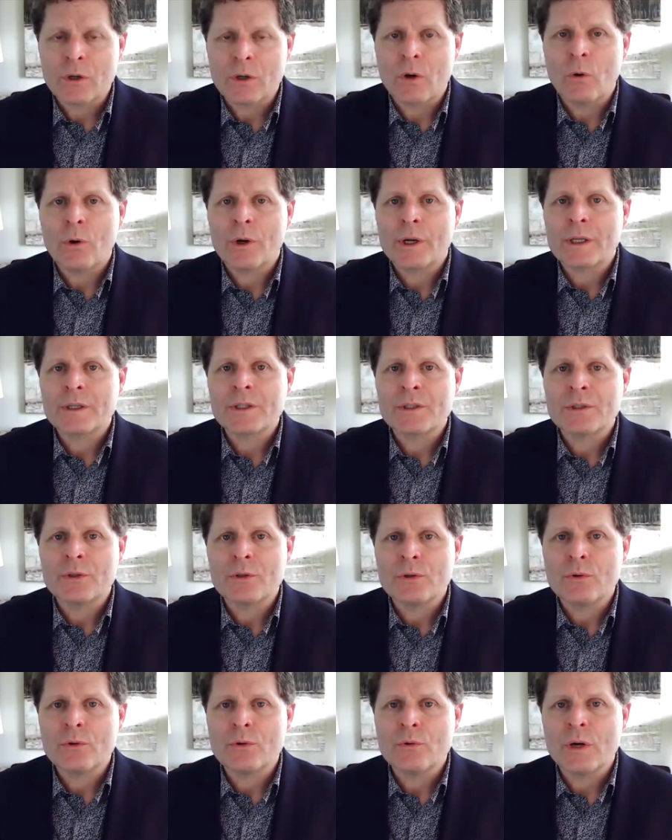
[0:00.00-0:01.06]
you're going
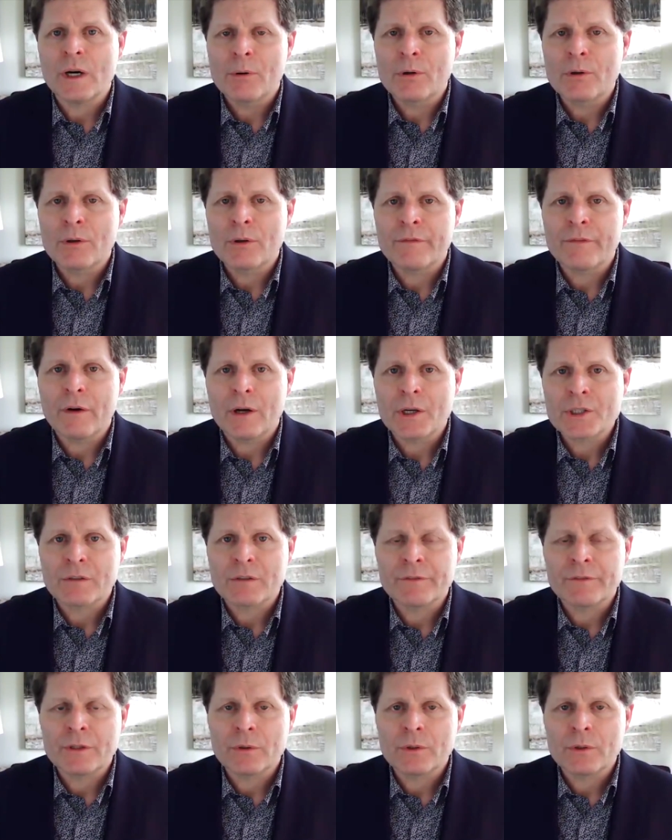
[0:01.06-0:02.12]
to burn the fossil
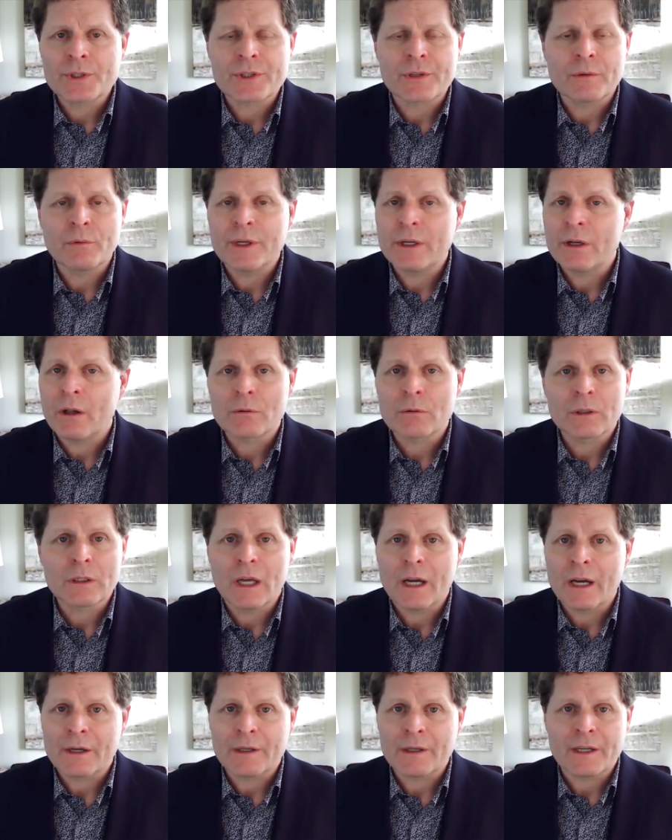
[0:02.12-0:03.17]
fuels that we all
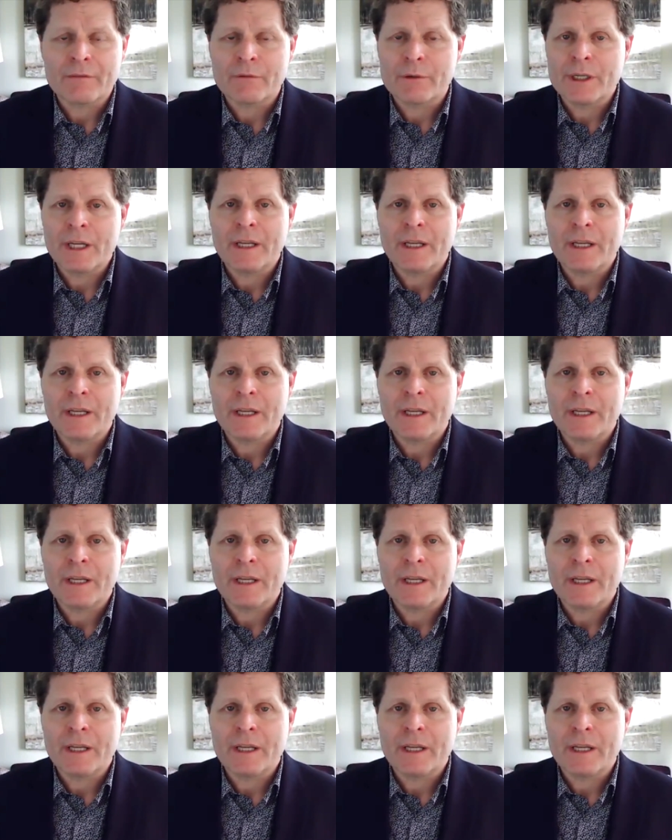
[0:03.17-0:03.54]
rely on every